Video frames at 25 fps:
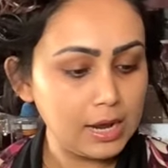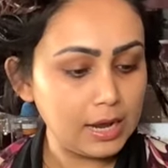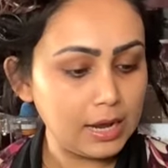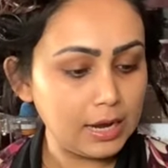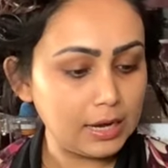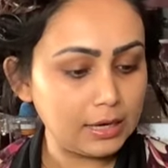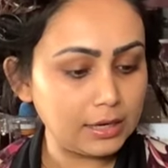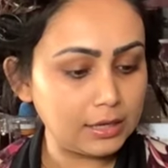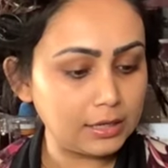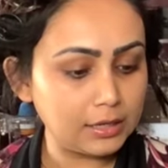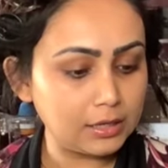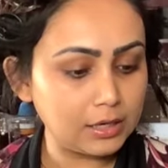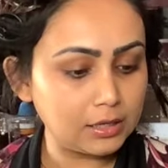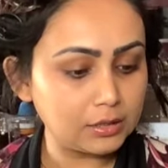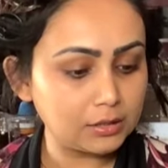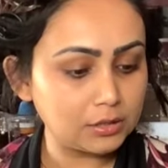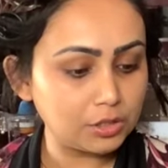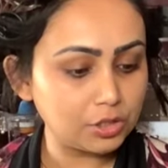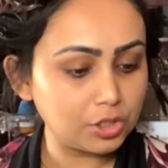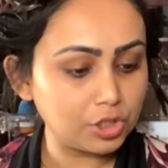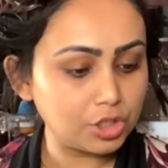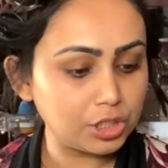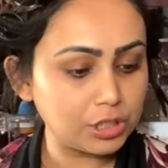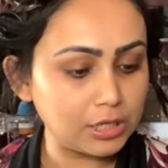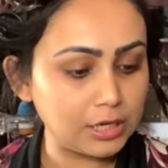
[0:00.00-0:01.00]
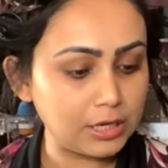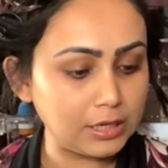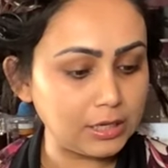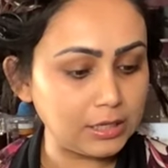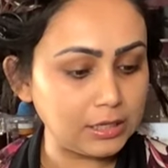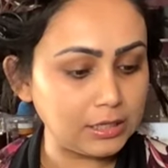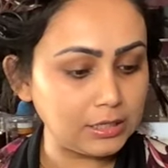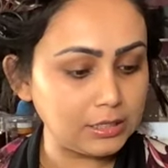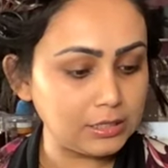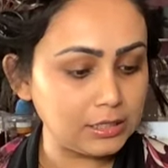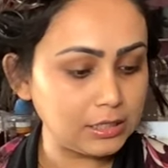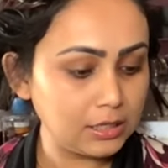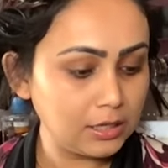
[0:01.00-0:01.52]
And I got the
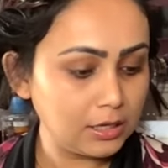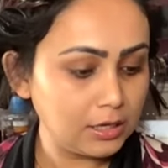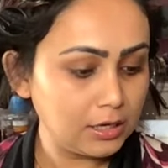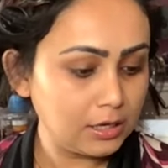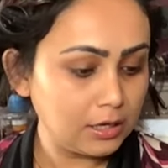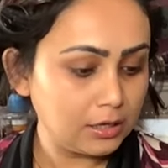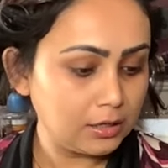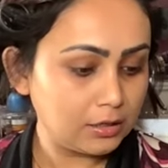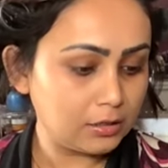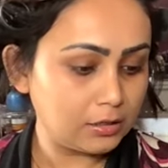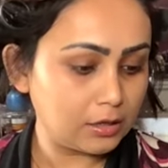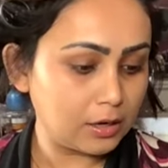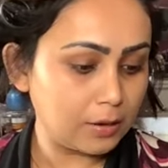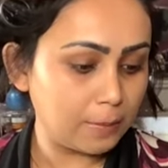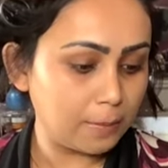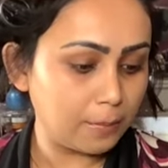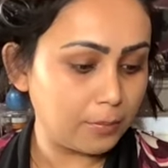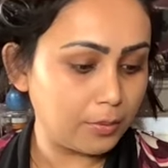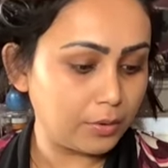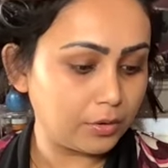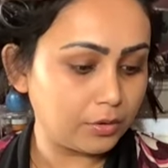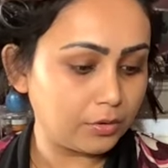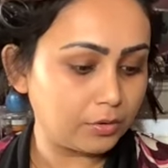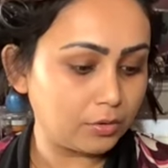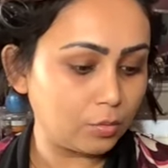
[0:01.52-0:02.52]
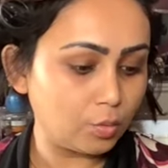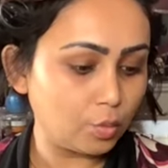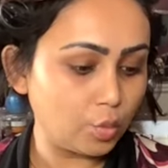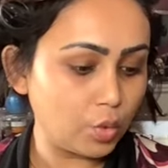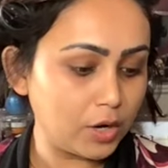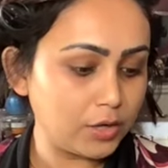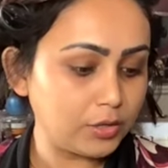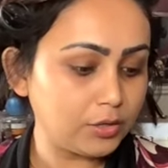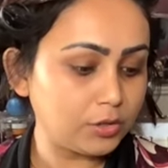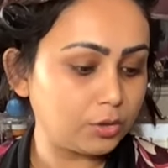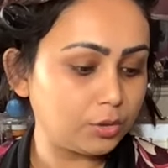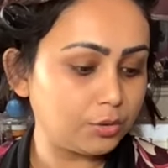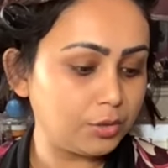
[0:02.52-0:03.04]
shade number
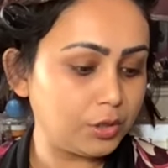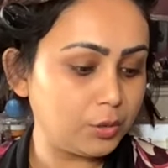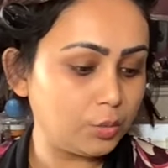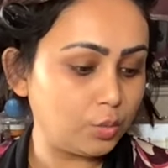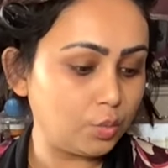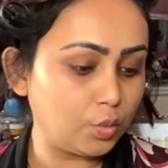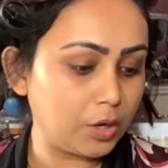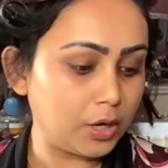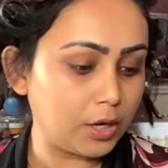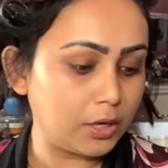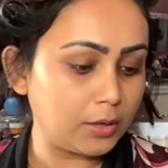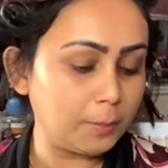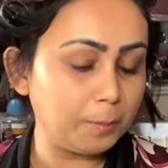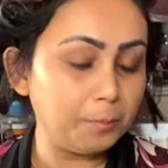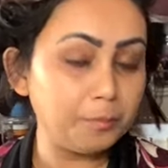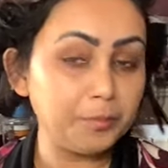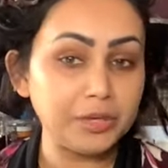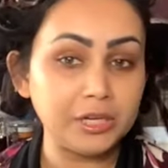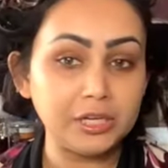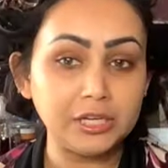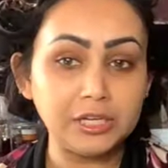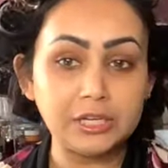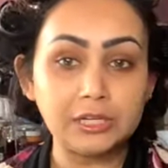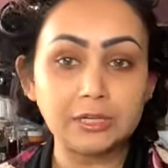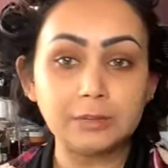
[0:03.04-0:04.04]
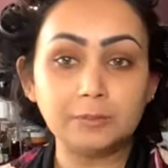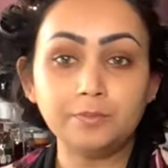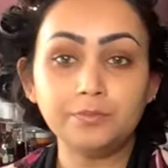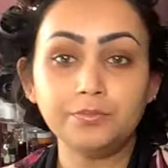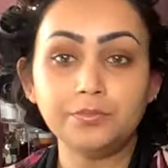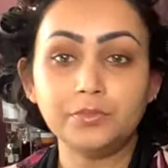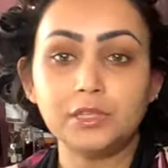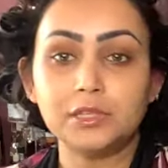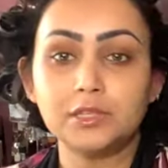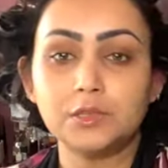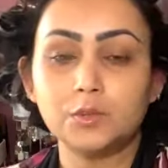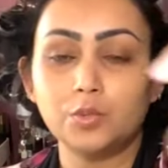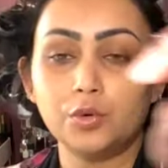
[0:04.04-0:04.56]
131 medium,
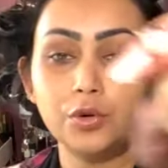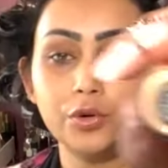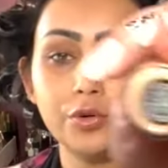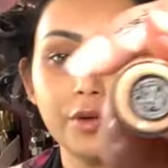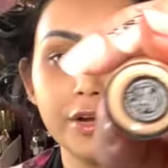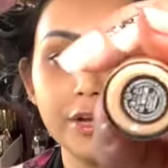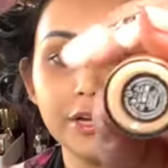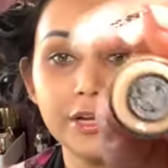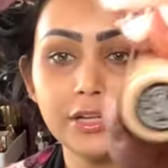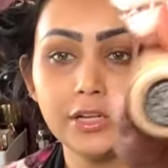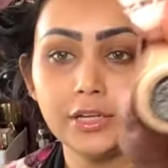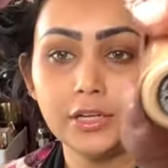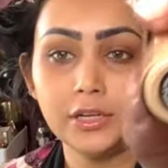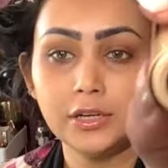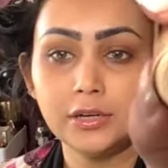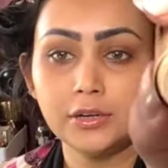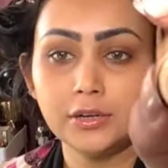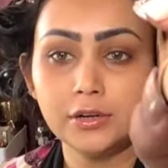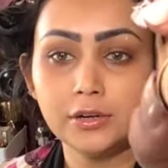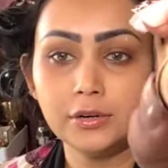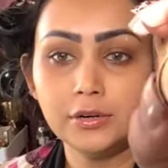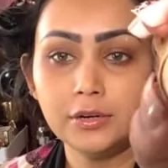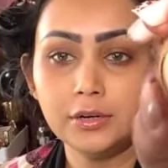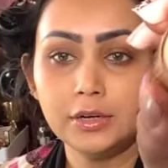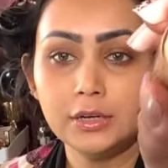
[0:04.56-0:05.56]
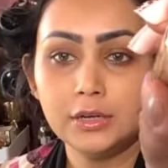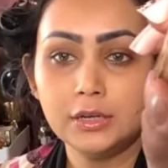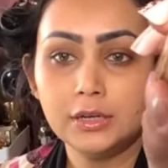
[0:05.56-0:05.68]
this one right here.